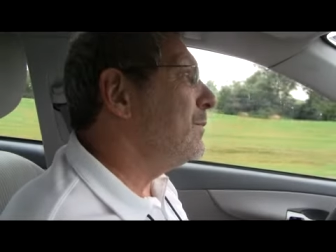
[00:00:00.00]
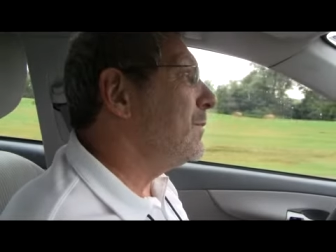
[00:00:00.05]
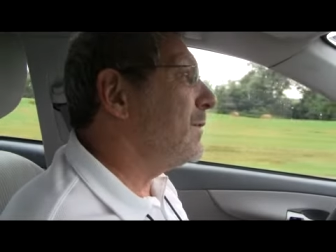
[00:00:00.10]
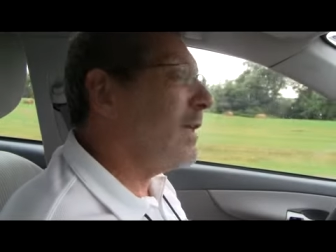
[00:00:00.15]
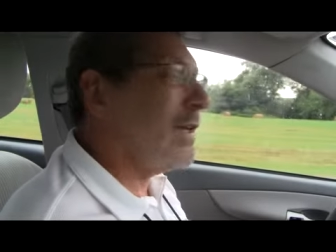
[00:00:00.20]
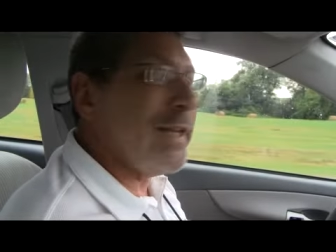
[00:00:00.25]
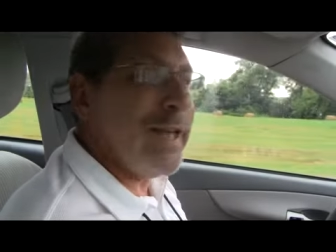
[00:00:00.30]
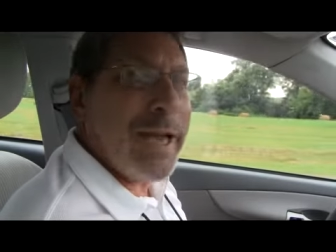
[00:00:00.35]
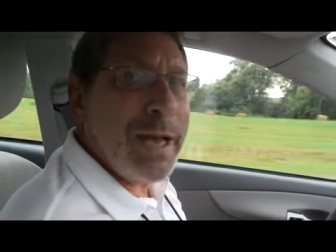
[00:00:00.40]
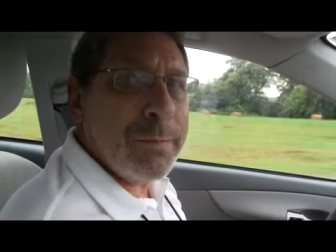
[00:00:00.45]

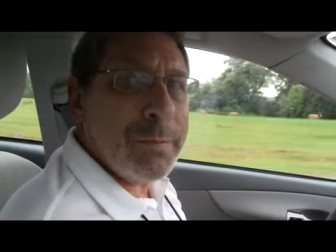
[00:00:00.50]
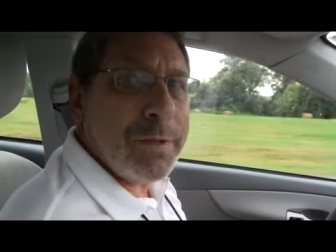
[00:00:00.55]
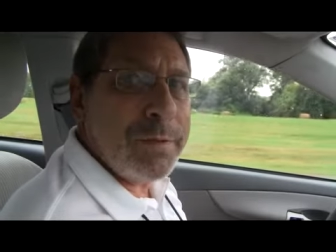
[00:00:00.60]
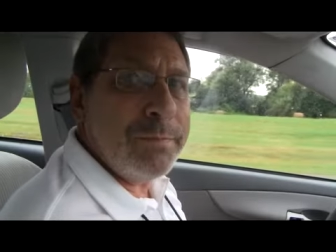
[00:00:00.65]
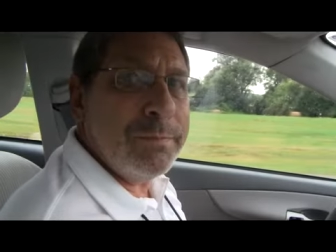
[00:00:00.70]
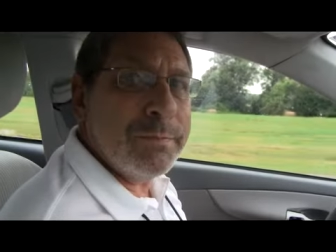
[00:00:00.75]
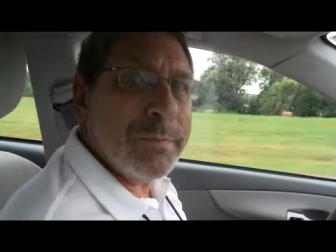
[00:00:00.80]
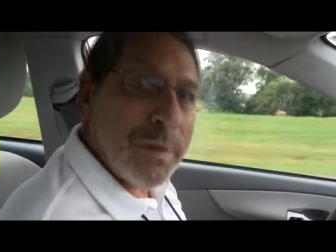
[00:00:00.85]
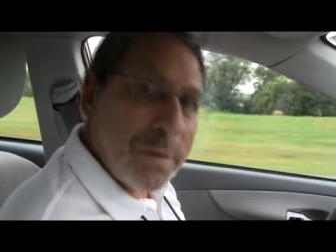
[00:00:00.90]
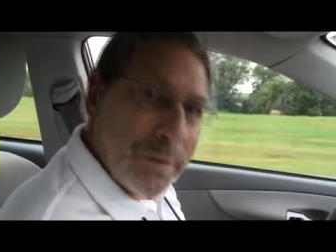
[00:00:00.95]
Denny
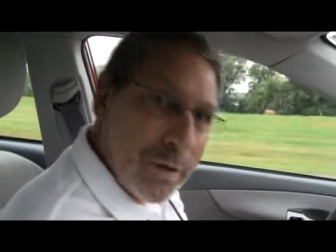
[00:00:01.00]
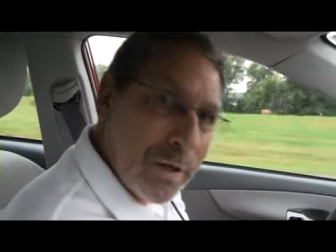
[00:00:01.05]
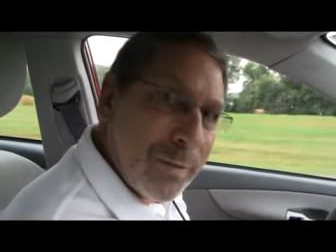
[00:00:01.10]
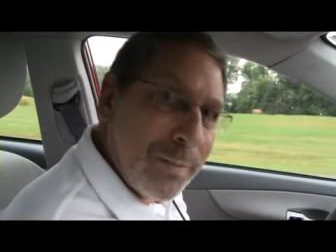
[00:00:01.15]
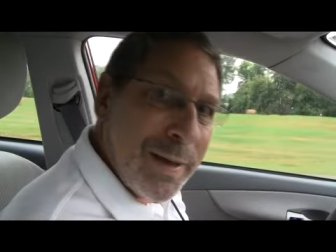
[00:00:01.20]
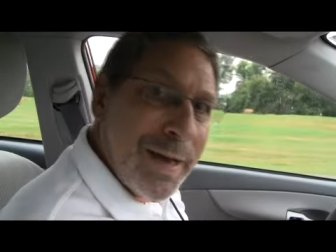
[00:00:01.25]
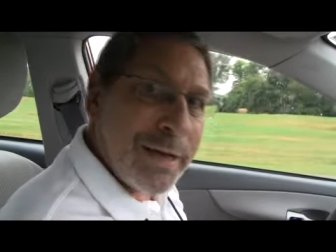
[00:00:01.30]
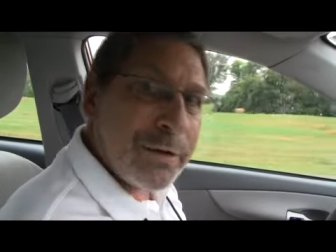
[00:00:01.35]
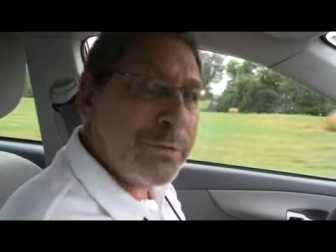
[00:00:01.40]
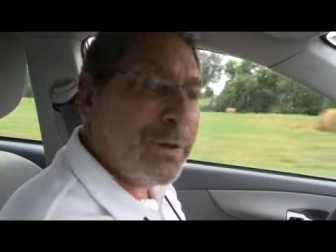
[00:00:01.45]
Hamlin, another
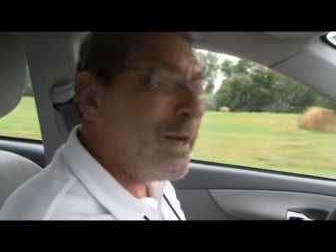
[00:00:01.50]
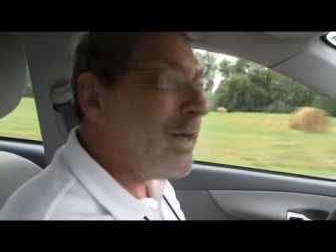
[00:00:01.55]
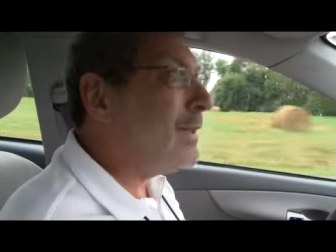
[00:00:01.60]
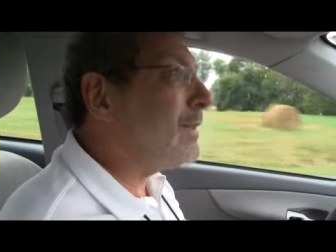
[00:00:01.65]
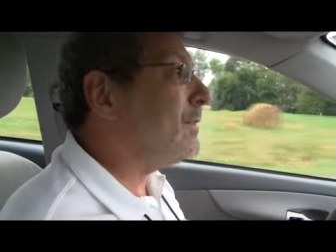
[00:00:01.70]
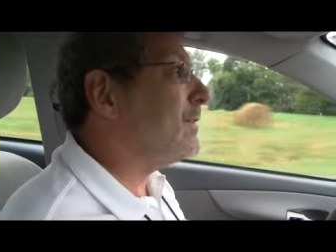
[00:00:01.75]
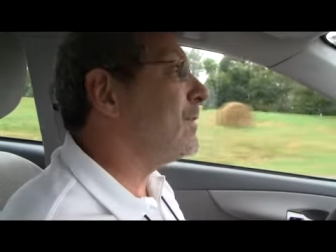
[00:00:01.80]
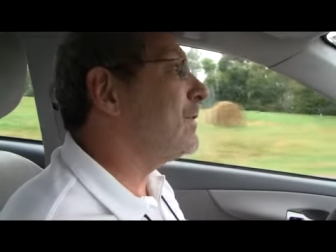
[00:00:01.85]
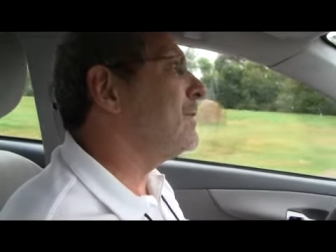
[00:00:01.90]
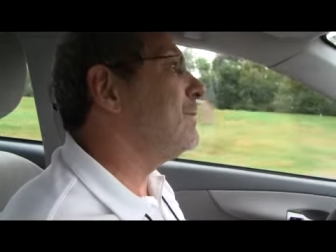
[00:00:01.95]
bad
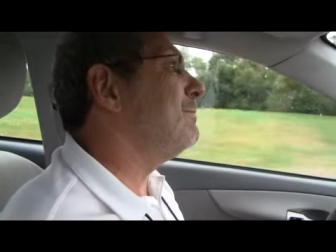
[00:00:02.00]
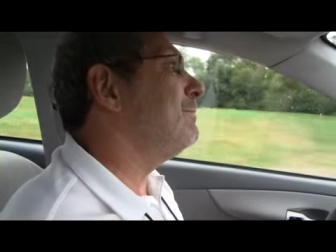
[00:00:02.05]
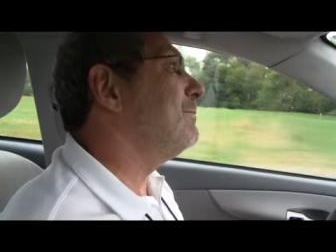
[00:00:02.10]
race.